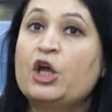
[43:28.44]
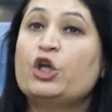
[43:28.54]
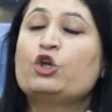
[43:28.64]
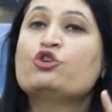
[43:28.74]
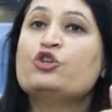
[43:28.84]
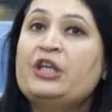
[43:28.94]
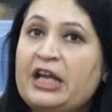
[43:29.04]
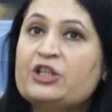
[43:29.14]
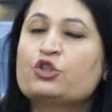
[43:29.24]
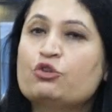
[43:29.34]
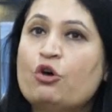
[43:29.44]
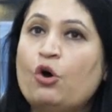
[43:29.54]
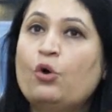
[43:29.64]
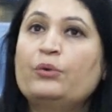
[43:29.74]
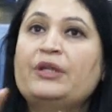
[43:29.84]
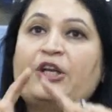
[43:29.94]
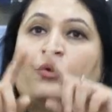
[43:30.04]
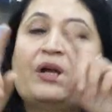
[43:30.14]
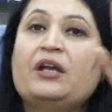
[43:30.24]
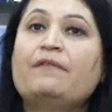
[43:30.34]
You need to know that you
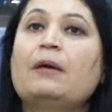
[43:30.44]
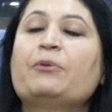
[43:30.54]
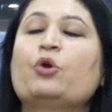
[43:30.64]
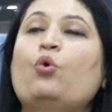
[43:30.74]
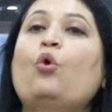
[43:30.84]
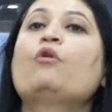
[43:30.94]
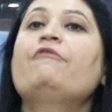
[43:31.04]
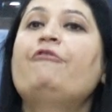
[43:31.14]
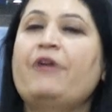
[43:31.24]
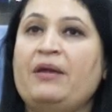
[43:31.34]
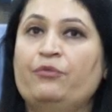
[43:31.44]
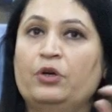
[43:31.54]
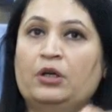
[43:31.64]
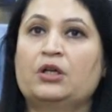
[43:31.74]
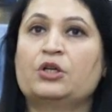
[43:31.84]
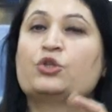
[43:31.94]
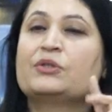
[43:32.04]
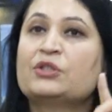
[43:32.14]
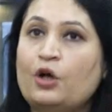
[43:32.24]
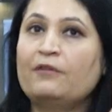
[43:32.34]
can develop your own framework to
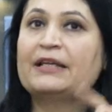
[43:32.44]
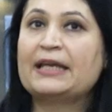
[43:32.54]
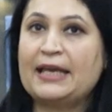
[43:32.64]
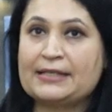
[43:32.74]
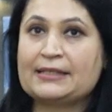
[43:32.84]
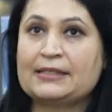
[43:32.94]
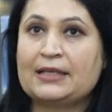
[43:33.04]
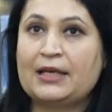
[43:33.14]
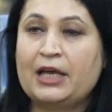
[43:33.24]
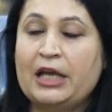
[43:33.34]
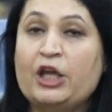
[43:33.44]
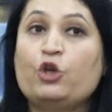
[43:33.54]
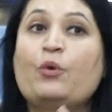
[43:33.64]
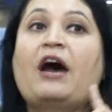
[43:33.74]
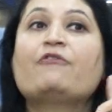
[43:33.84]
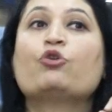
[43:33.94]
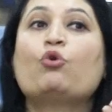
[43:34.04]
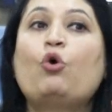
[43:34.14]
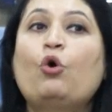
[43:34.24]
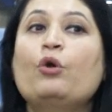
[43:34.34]
solve the case. You have your
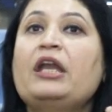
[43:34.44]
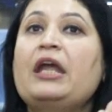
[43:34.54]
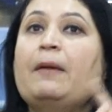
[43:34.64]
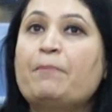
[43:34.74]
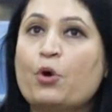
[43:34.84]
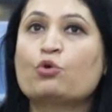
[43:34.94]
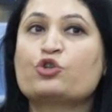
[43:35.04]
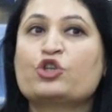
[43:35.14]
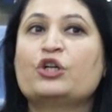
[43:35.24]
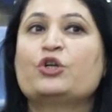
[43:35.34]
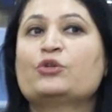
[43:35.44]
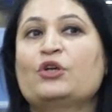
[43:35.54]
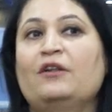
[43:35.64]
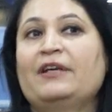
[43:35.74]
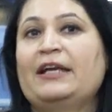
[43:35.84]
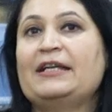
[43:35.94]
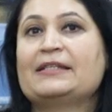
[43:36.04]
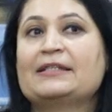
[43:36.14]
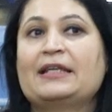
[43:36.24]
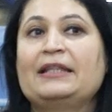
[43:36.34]
own approach to solve the
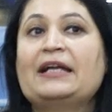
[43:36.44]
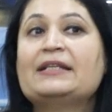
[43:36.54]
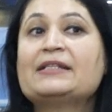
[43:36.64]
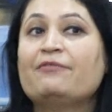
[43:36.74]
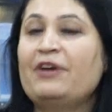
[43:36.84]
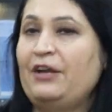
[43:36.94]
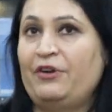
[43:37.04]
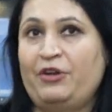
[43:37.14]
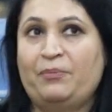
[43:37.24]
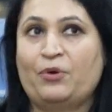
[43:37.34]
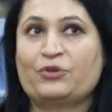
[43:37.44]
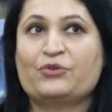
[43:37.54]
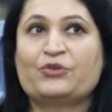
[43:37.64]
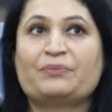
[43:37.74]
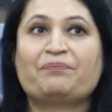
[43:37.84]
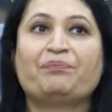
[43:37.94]
case. That is very, very important.